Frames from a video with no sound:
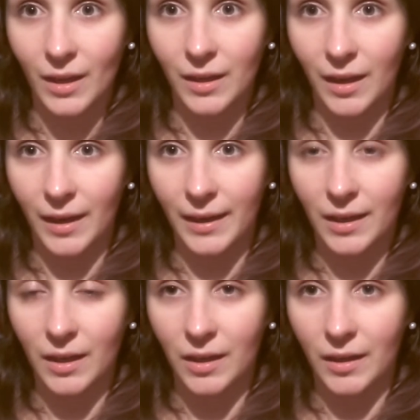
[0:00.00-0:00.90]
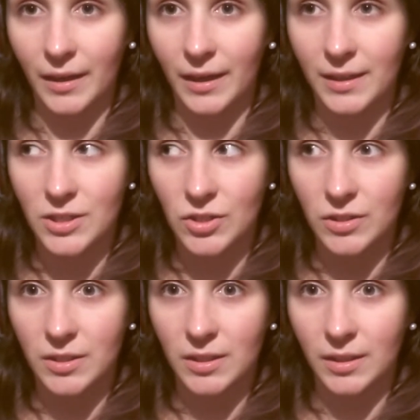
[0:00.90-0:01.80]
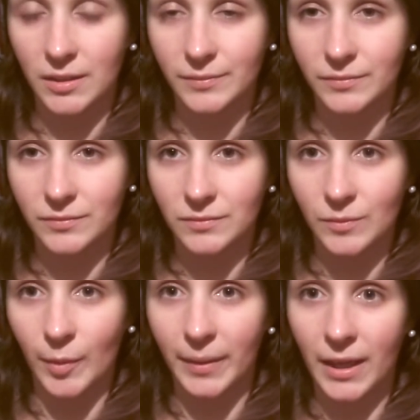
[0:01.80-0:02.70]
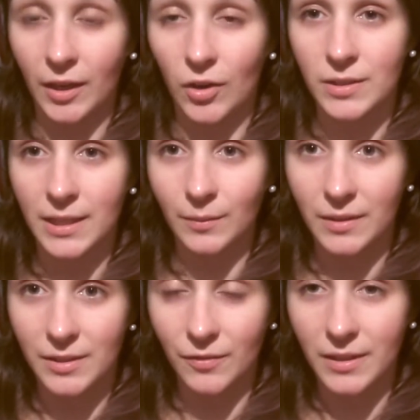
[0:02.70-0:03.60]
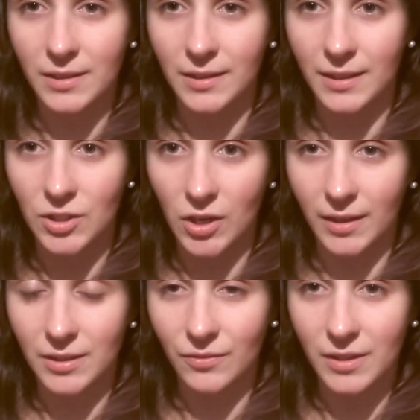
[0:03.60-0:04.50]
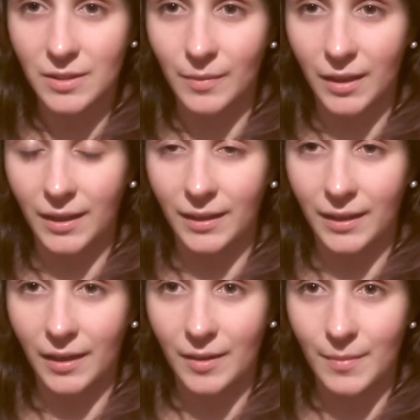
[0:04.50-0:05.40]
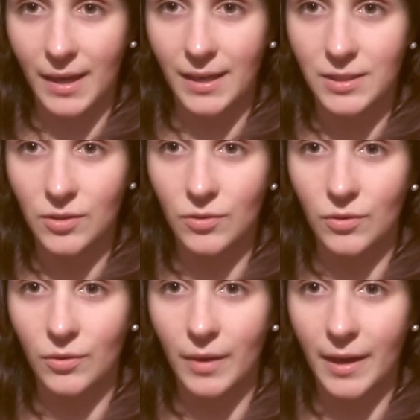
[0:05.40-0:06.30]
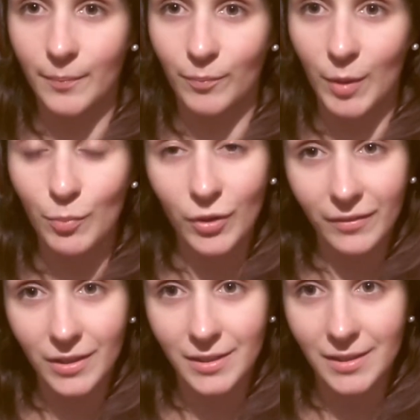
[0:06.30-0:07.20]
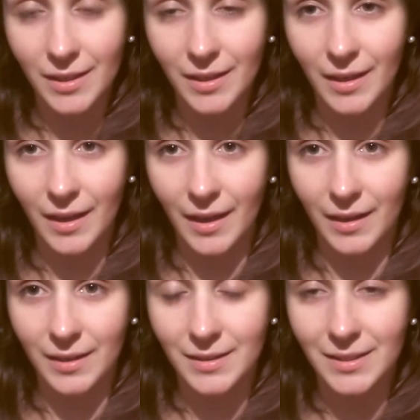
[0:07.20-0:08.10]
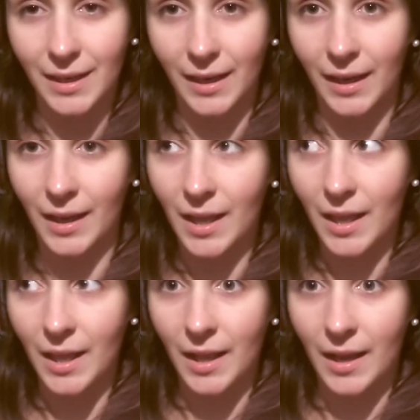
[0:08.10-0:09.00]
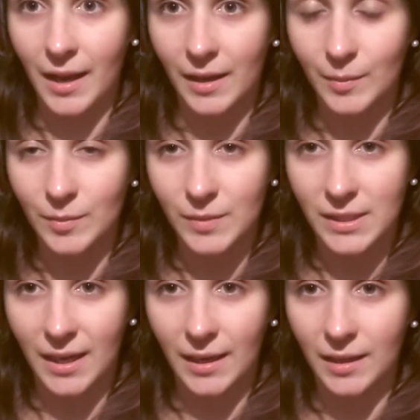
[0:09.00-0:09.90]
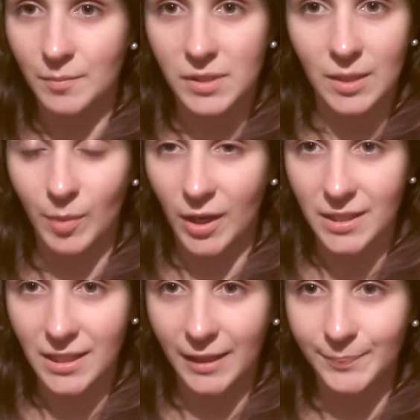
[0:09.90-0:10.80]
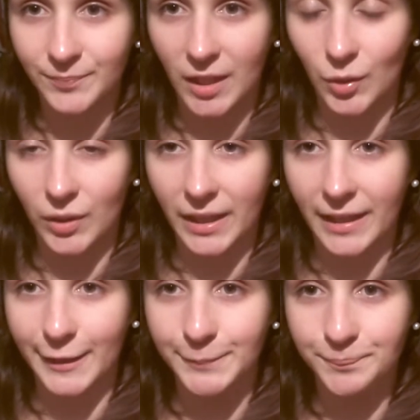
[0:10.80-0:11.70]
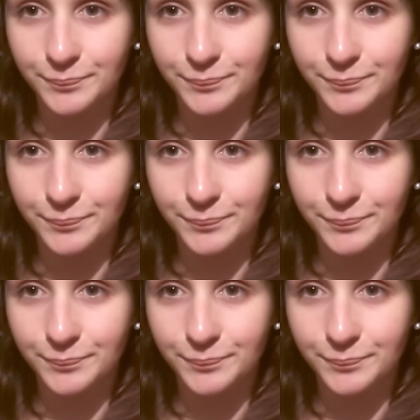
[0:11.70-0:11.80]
like I should probably get in contact with this Chinese friend of mine that I'd made through my previous study. It was at a CPIT, they call it here,